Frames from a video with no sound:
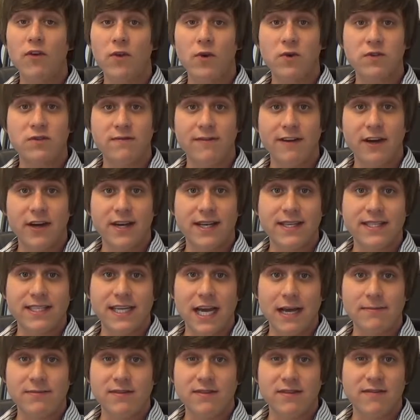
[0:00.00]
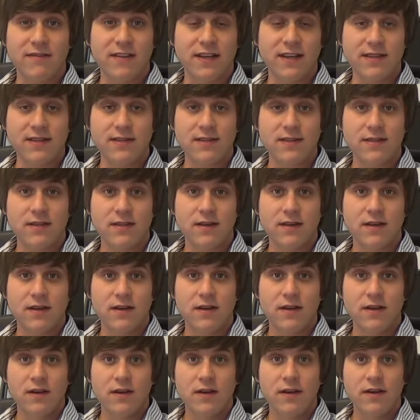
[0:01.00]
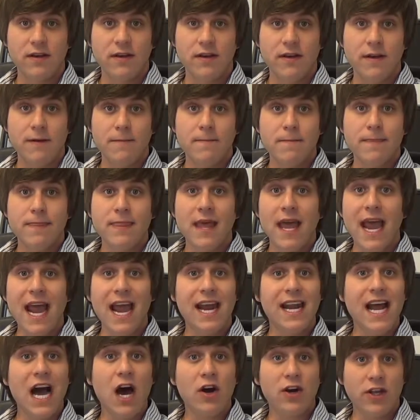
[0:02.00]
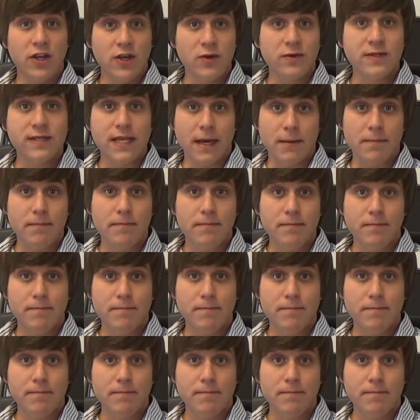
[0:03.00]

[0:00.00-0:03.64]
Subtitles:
those various types of lists and how to use them.